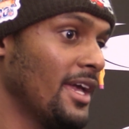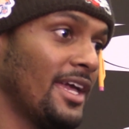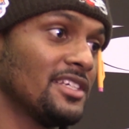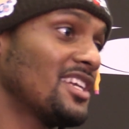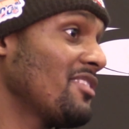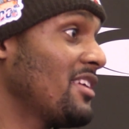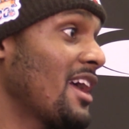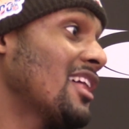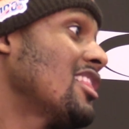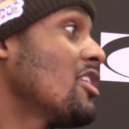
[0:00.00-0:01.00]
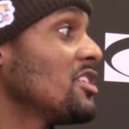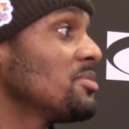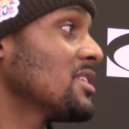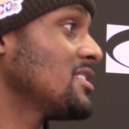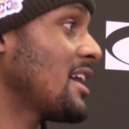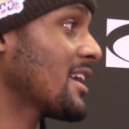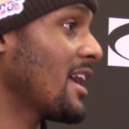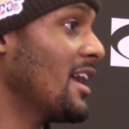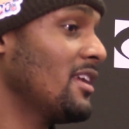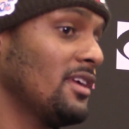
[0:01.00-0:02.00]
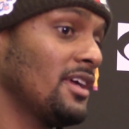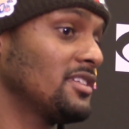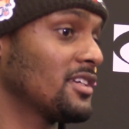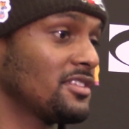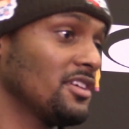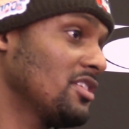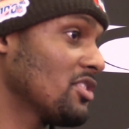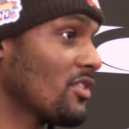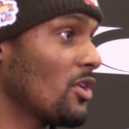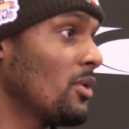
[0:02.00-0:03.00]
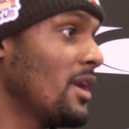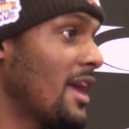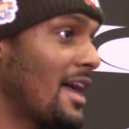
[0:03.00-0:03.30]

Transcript: each and every day to learn as much as I can and continue to grow